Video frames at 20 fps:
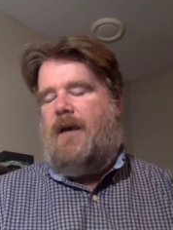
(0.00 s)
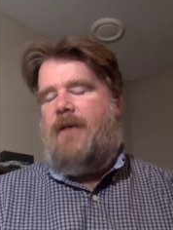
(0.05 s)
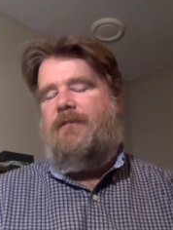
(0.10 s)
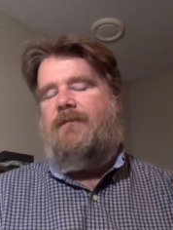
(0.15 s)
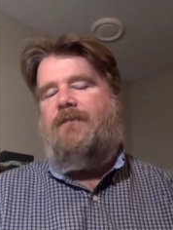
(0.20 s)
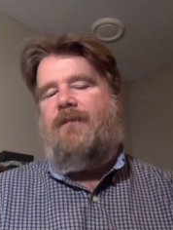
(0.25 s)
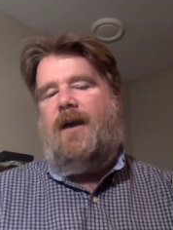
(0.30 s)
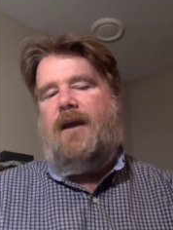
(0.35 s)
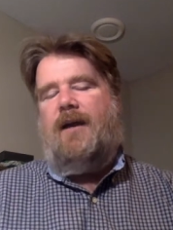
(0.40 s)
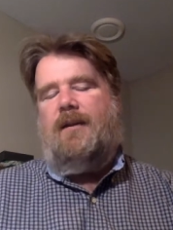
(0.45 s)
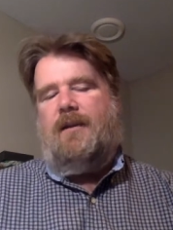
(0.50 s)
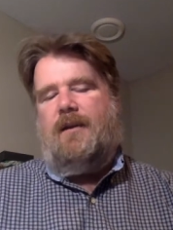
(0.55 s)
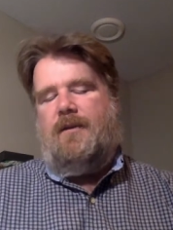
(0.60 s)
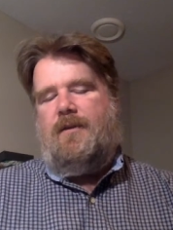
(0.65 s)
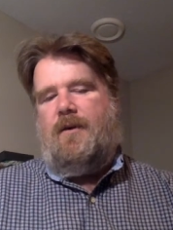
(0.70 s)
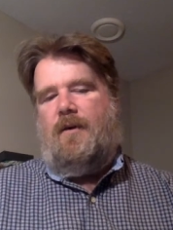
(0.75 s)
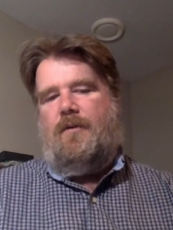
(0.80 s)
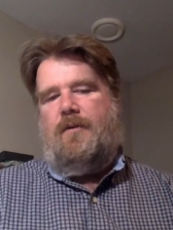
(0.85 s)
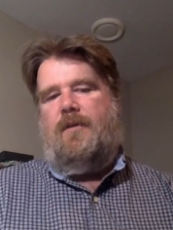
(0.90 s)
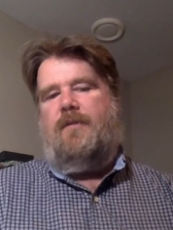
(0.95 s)
Finally,
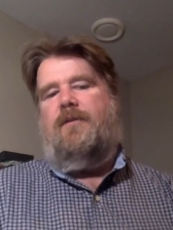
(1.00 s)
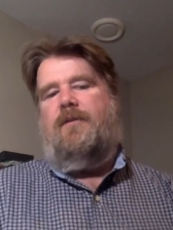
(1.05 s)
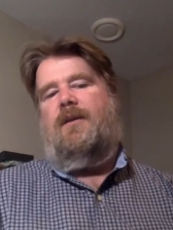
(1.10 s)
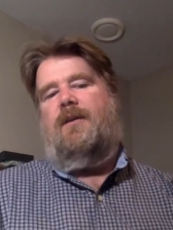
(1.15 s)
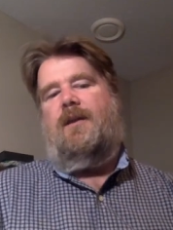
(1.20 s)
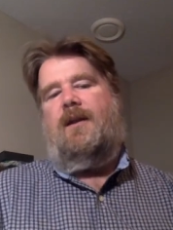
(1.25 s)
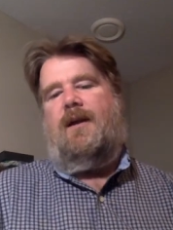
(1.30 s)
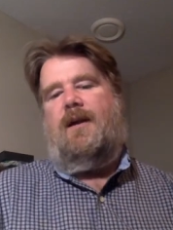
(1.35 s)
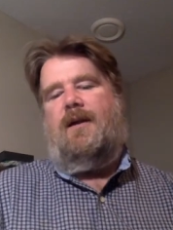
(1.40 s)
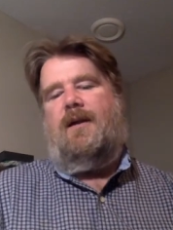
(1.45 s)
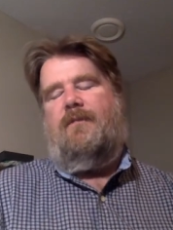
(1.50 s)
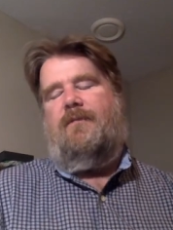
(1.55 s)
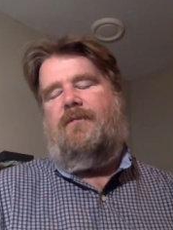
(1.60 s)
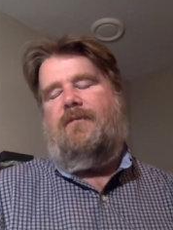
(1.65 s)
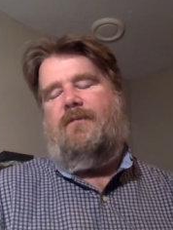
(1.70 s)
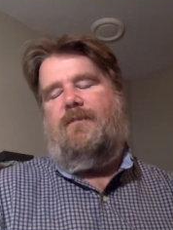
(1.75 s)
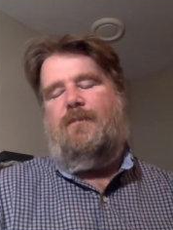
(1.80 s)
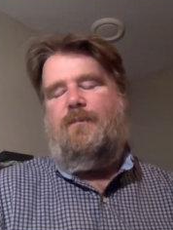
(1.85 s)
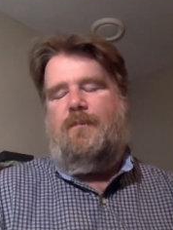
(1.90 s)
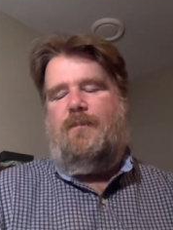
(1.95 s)
though, the thing that I've
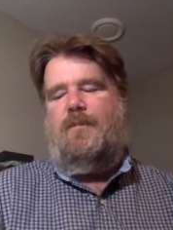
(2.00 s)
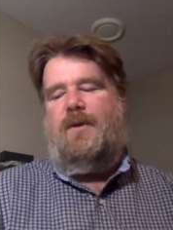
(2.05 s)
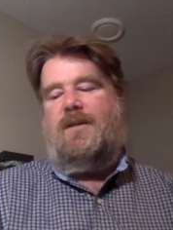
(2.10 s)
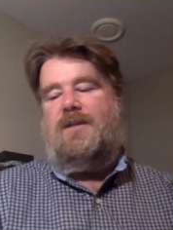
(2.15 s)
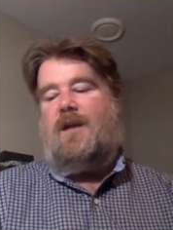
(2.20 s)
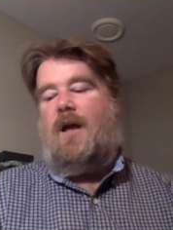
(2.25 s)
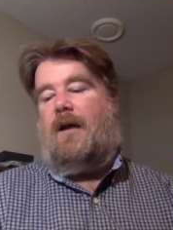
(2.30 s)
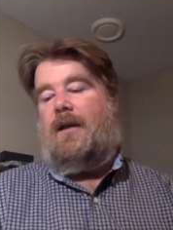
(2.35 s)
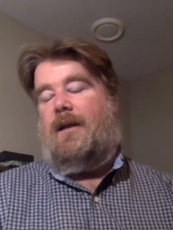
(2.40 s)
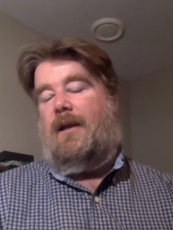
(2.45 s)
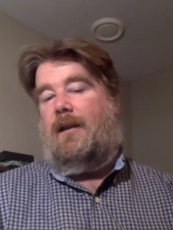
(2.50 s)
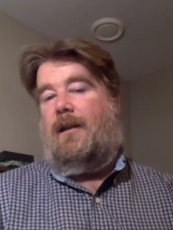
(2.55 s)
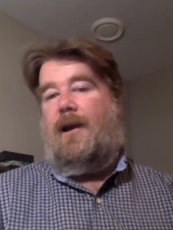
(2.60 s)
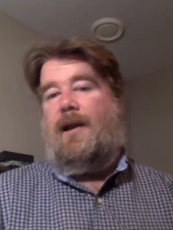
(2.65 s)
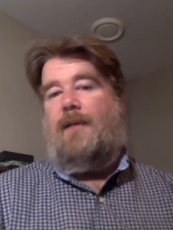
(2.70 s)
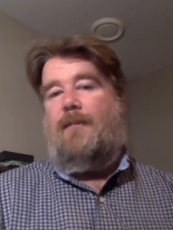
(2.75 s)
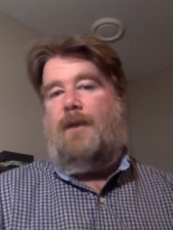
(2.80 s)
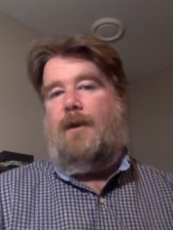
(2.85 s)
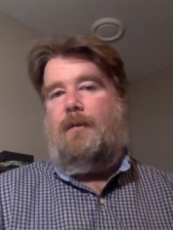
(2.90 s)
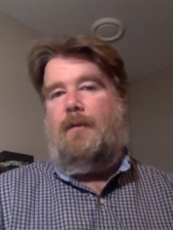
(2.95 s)
been talking a
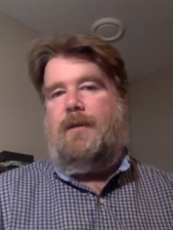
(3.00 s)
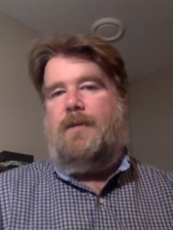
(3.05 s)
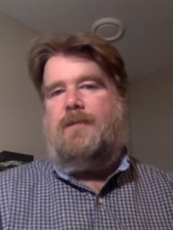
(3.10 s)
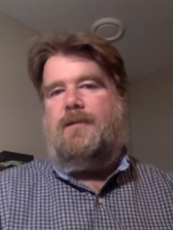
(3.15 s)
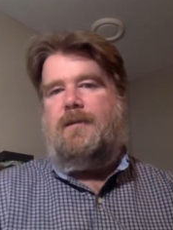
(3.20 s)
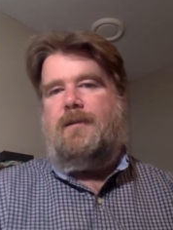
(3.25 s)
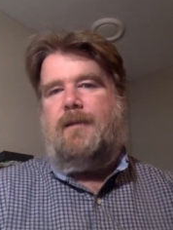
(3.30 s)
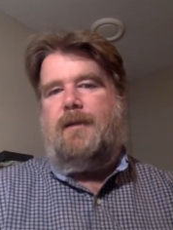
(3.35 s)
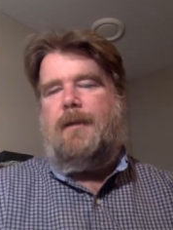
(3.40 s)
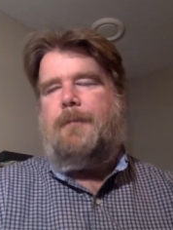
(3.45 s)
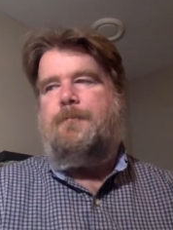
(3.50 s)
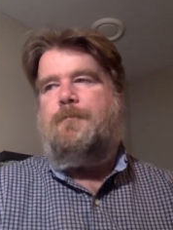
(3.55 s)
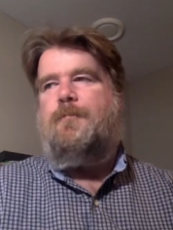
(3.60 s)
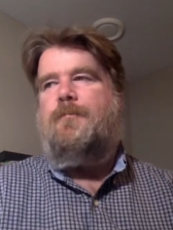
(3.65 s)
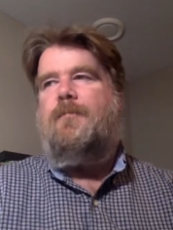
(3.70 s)
lot about recently